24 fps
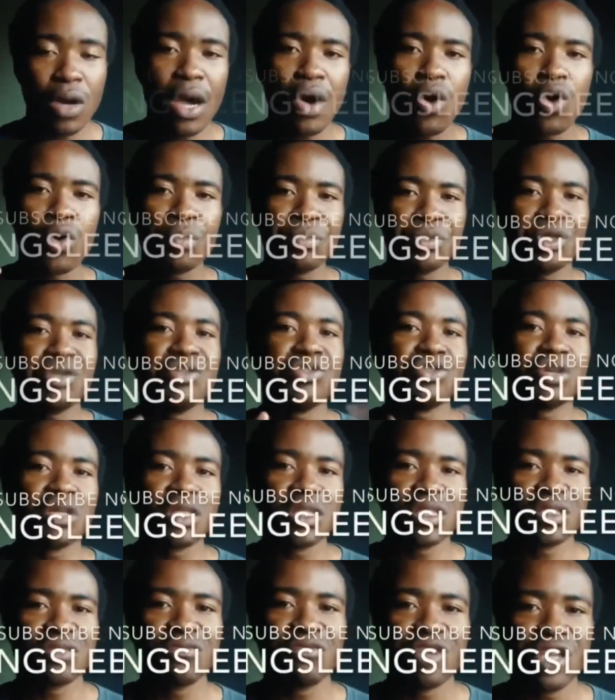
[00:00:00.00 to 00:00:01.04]
I hope you enjoyed
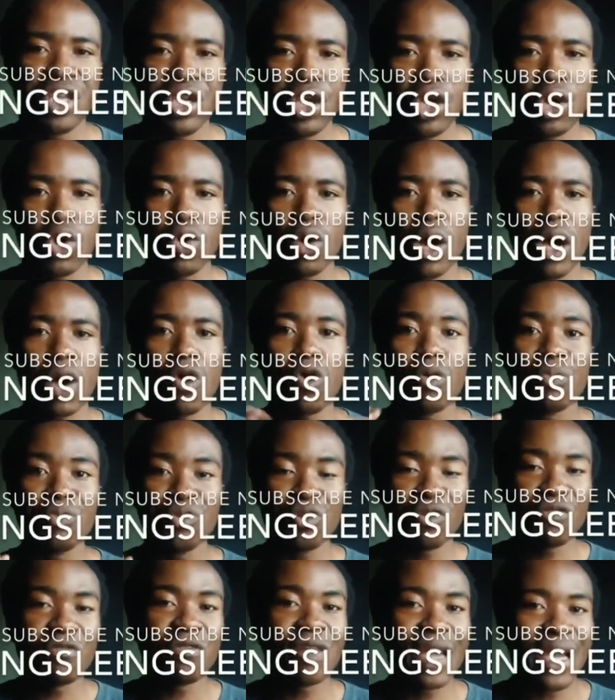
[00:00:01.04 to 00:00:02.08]
this video. I hope
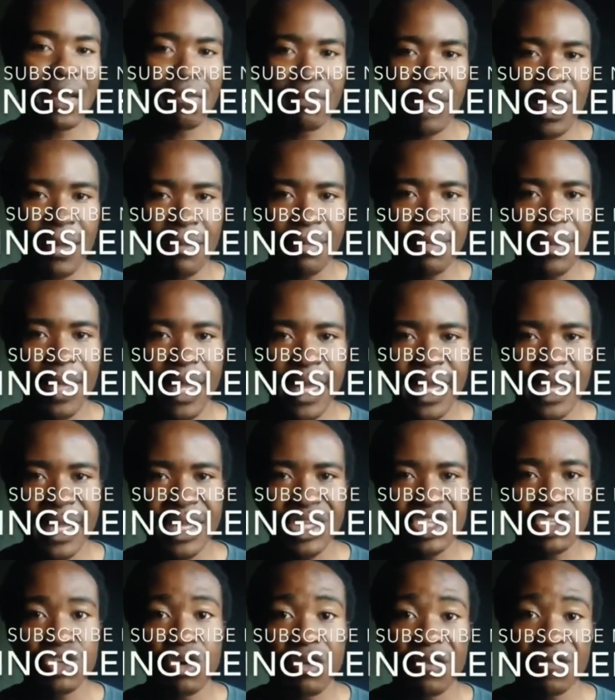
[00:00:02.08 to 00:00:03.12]
you've liked my
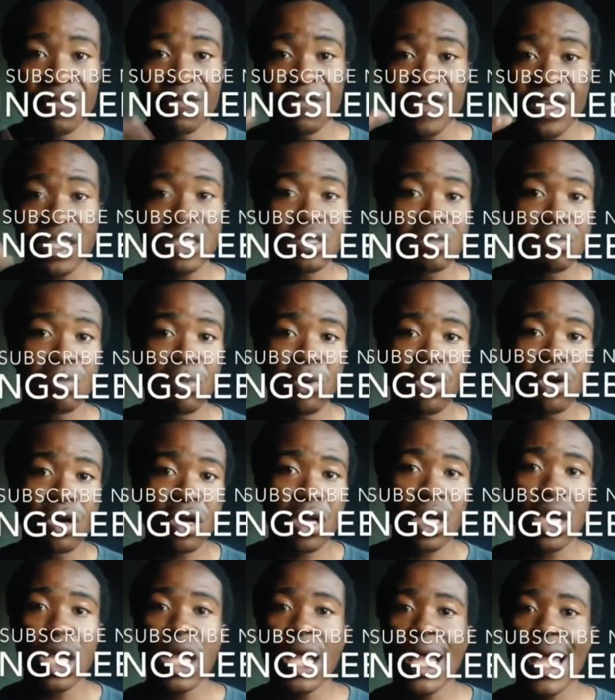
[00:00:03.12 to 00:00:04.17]
page on Facebook
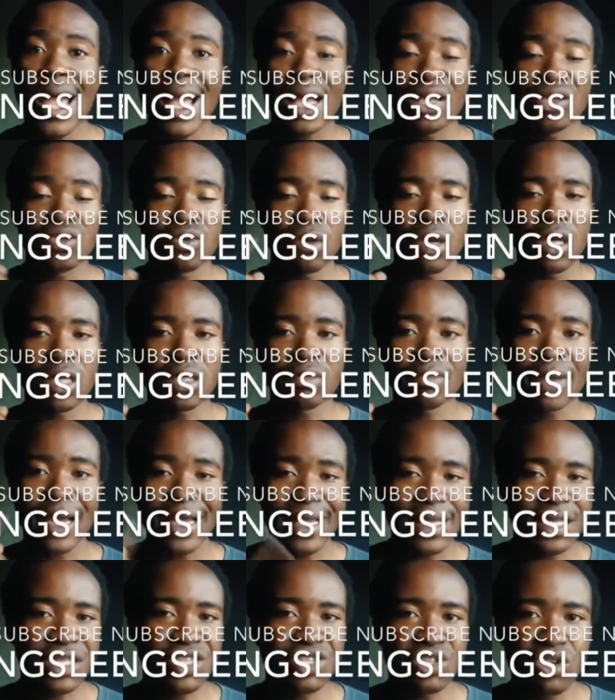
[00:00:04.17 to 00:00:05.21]
as well as my
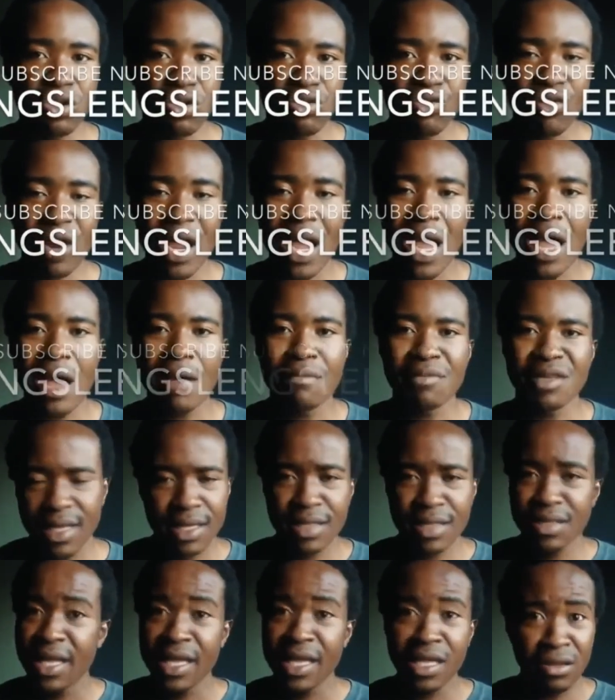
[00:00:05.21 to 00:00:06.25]
Instagram.
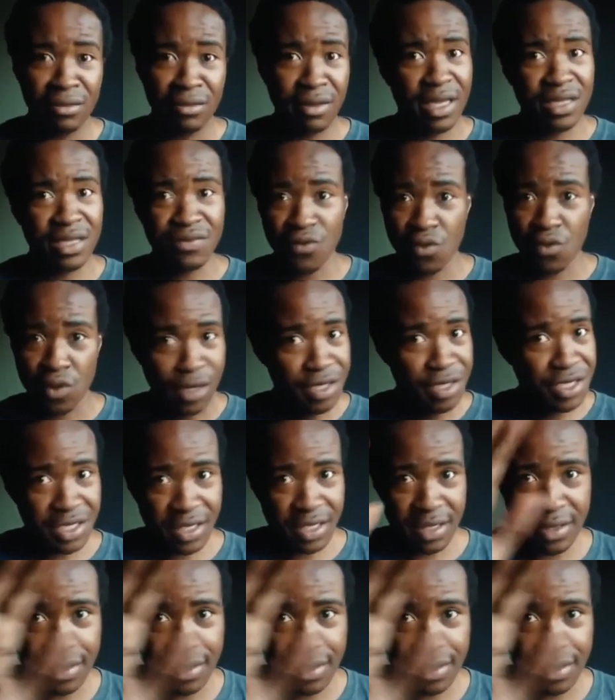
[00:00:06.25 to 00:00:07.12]
Thank you guys for watching.